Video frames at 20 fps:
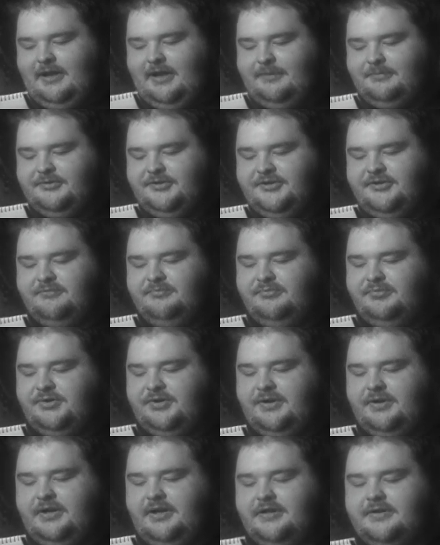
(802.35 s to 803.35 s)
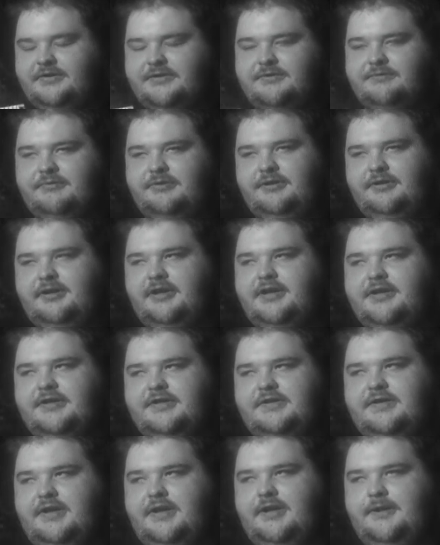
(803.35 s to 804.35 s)
option, but I just
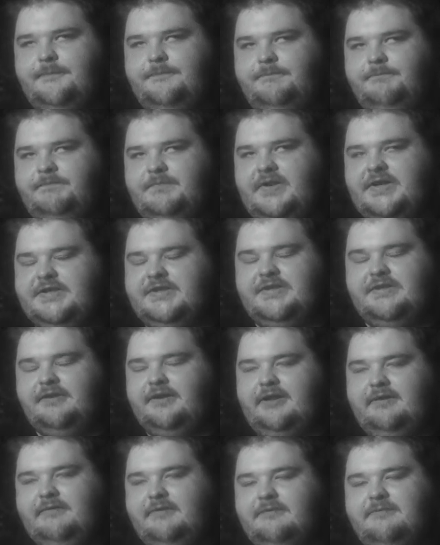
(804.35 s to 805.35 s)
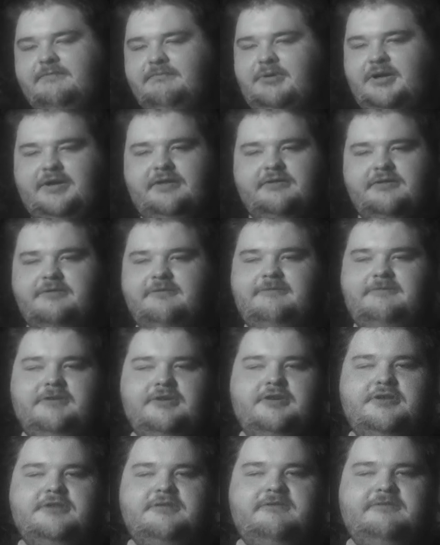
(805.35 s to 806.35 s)
realized that I still haven't bothered to
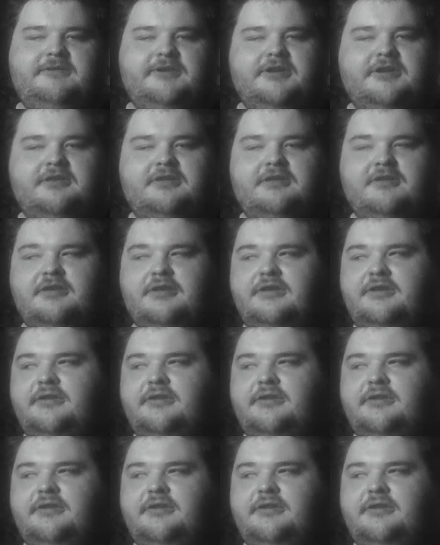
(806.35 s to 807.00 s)
finish fucking